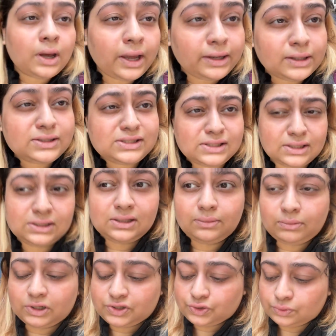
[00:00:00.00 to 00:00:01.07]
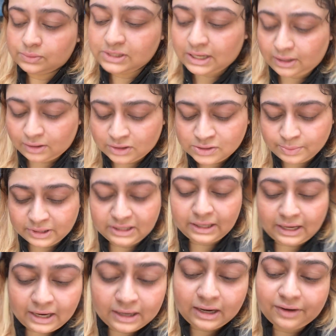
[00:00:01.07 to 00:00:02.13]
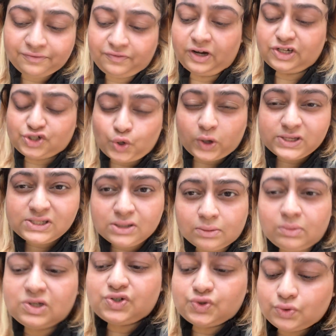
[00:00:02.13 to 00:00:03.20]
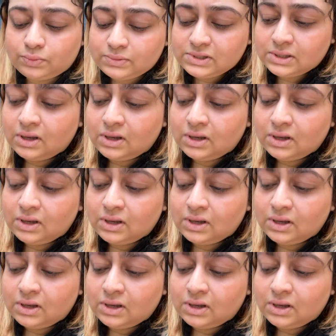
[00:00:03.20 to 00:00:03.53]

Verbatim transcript: I did see some mushroom sellers, but they had like fresh oyster mushrooms,